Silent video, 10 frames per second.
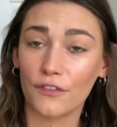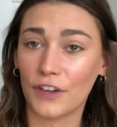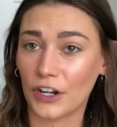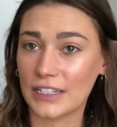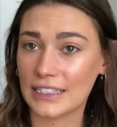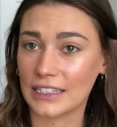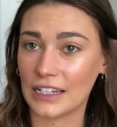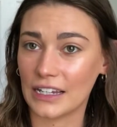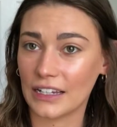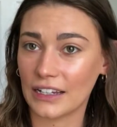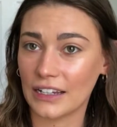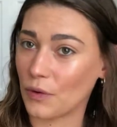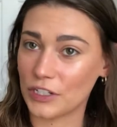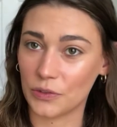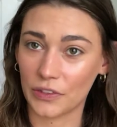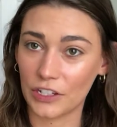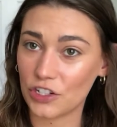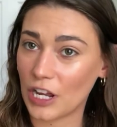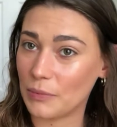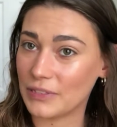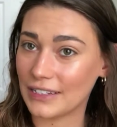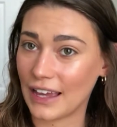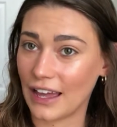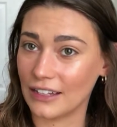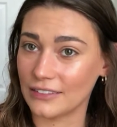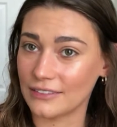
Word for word: Very sleek. We're doing the shapes again.